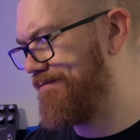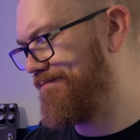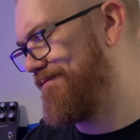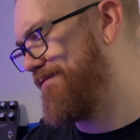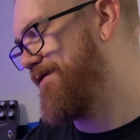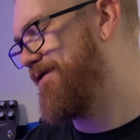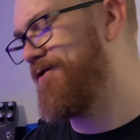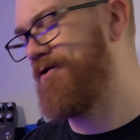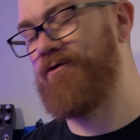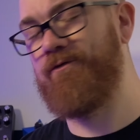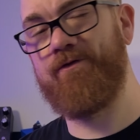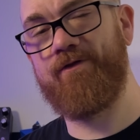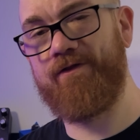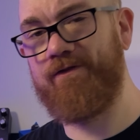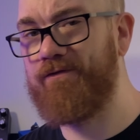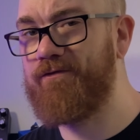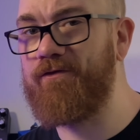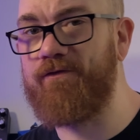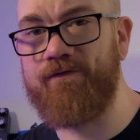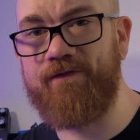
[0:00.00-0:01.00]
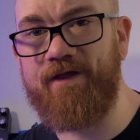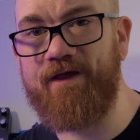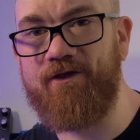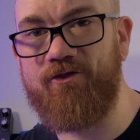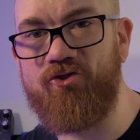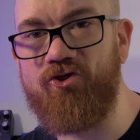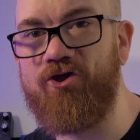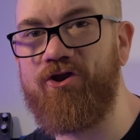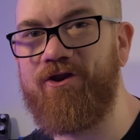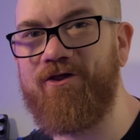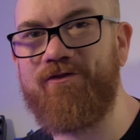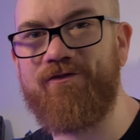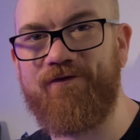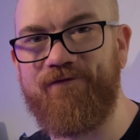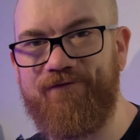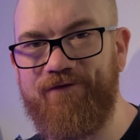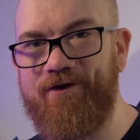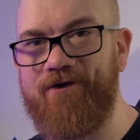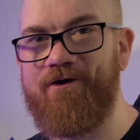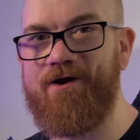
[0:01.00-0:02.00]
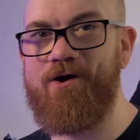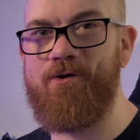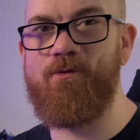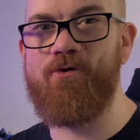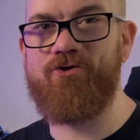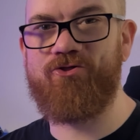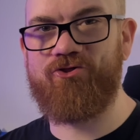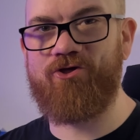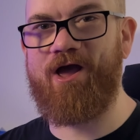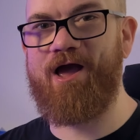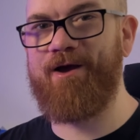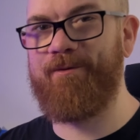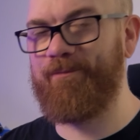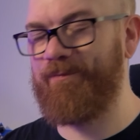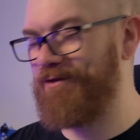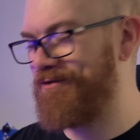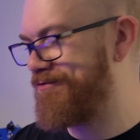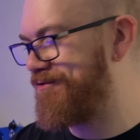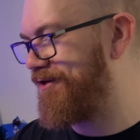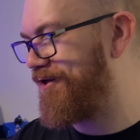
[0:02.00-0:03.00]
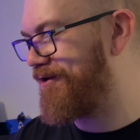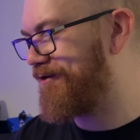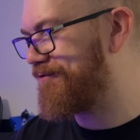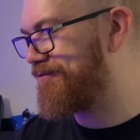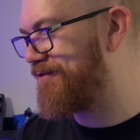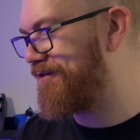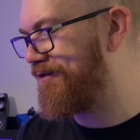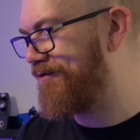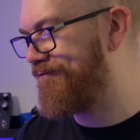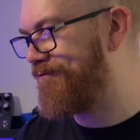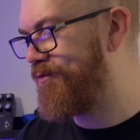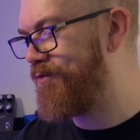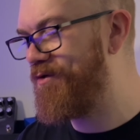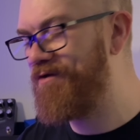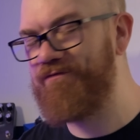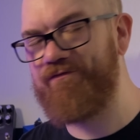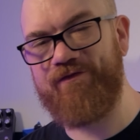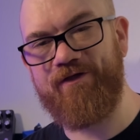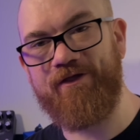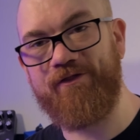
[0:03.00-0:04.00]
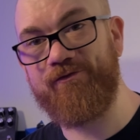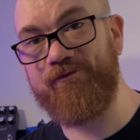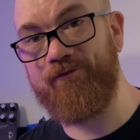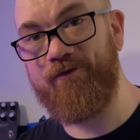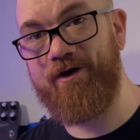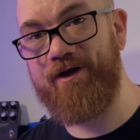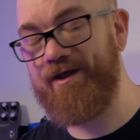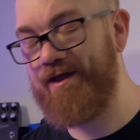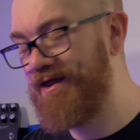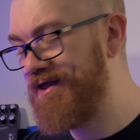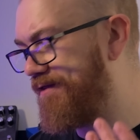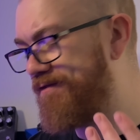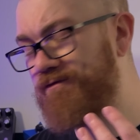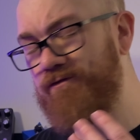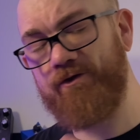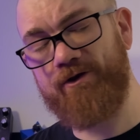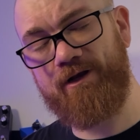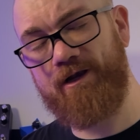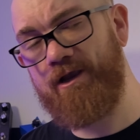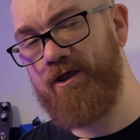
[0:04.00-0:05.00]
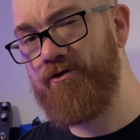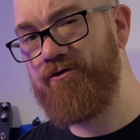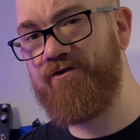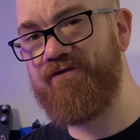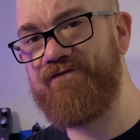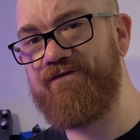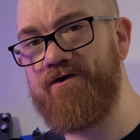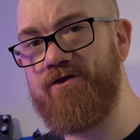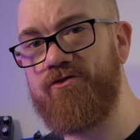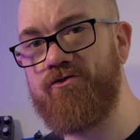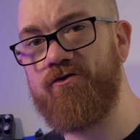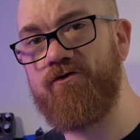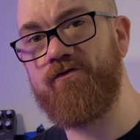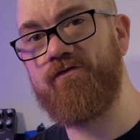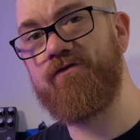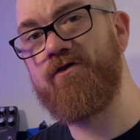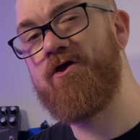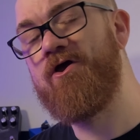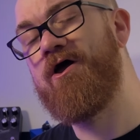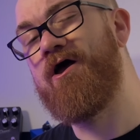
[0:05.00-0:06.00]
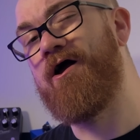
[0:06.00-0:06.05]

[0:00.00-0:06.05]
You know, it doesn't take a genius to figure out which amp they're targeting with this, right? It's got a load of features.